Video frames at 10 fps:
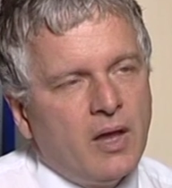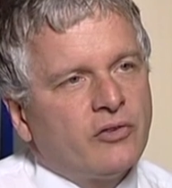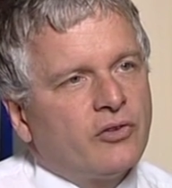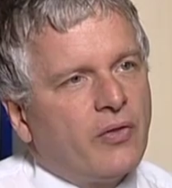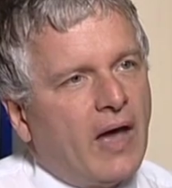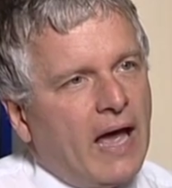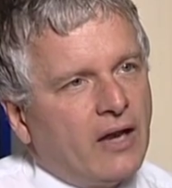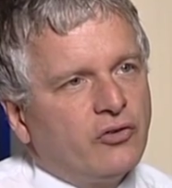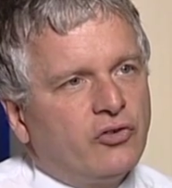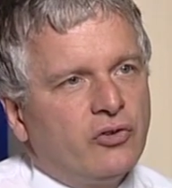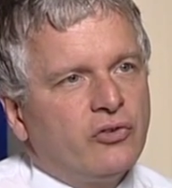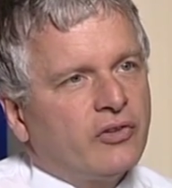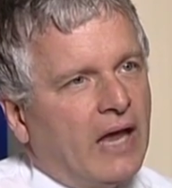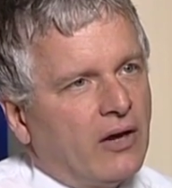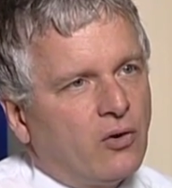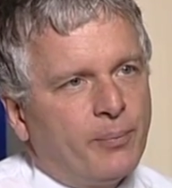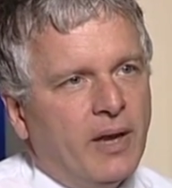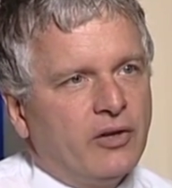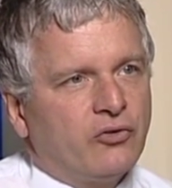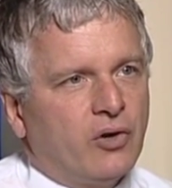so that allergens cannot
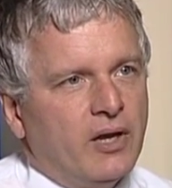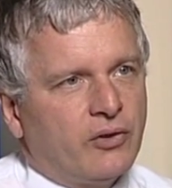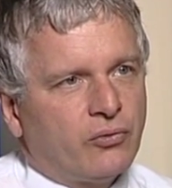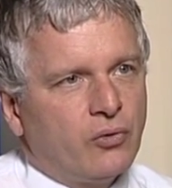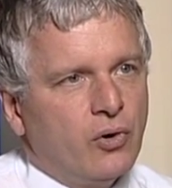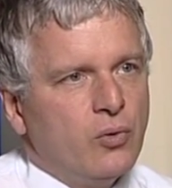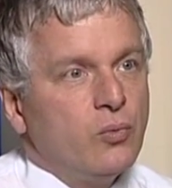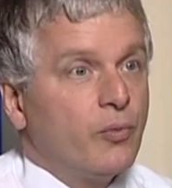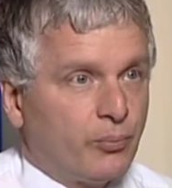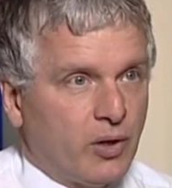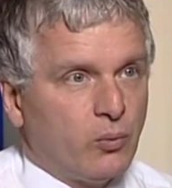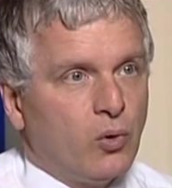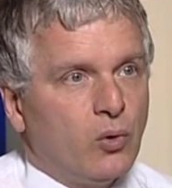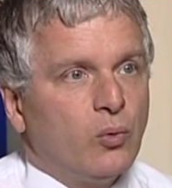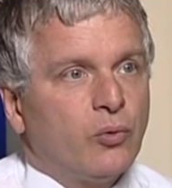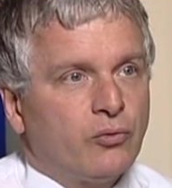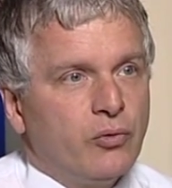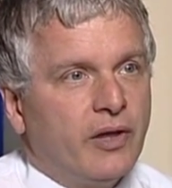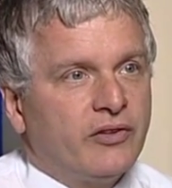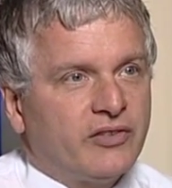penetrate through the brick wall, through
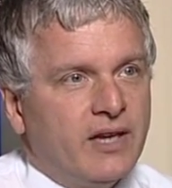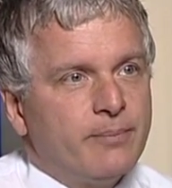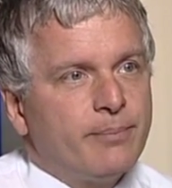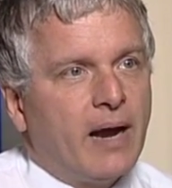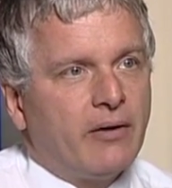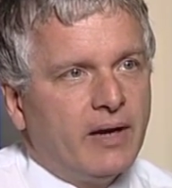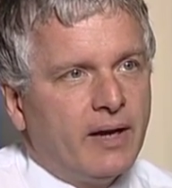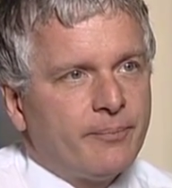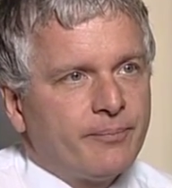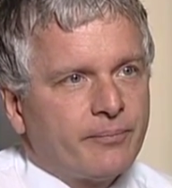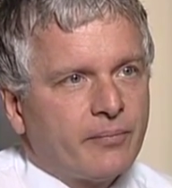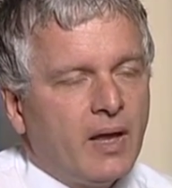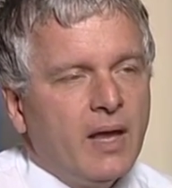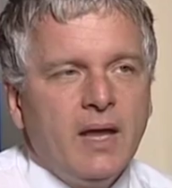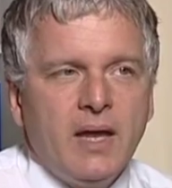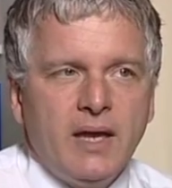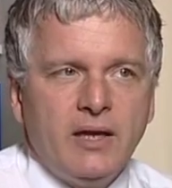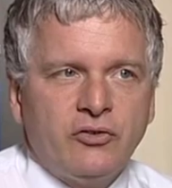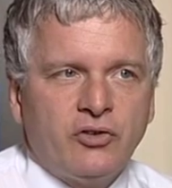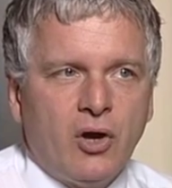their skin barrier. In
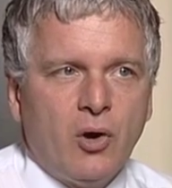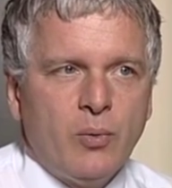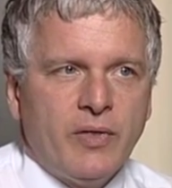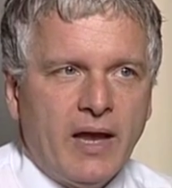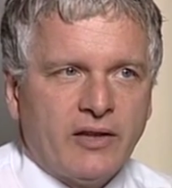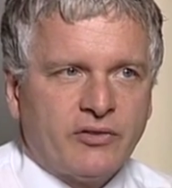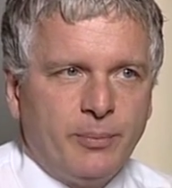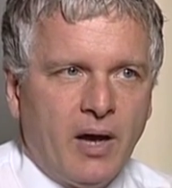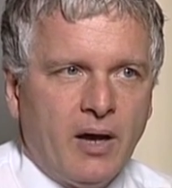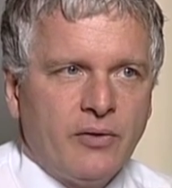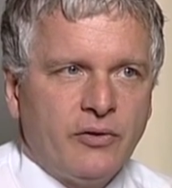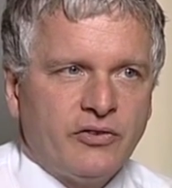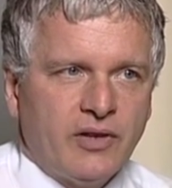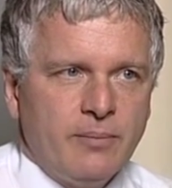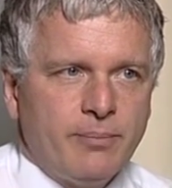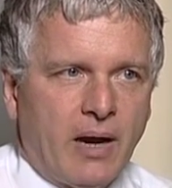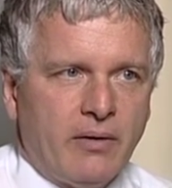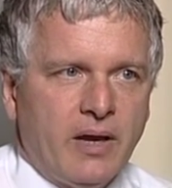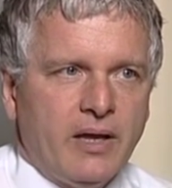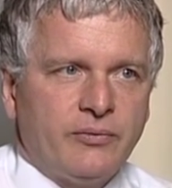a child with eczema, the skin
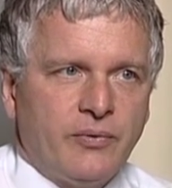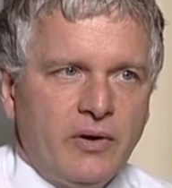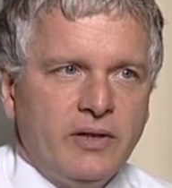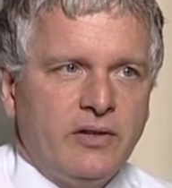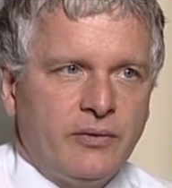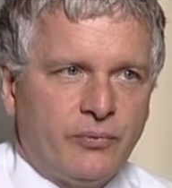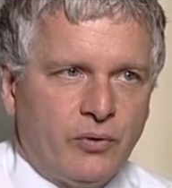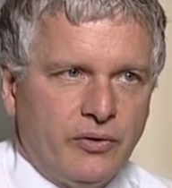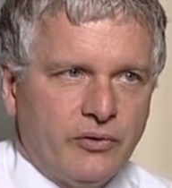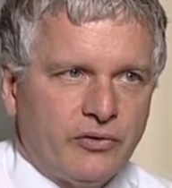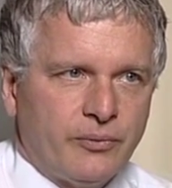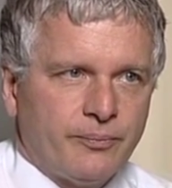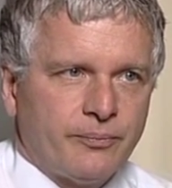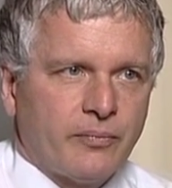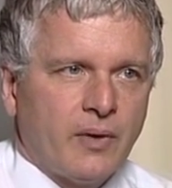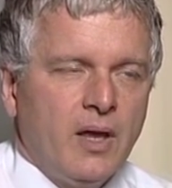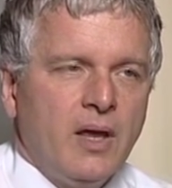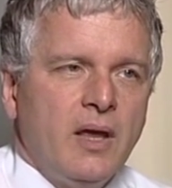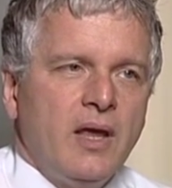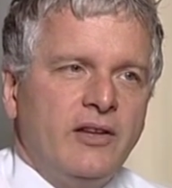barrier is very different.
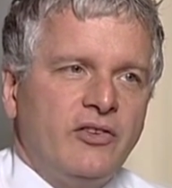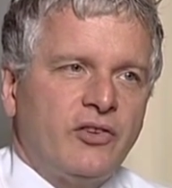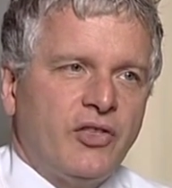It is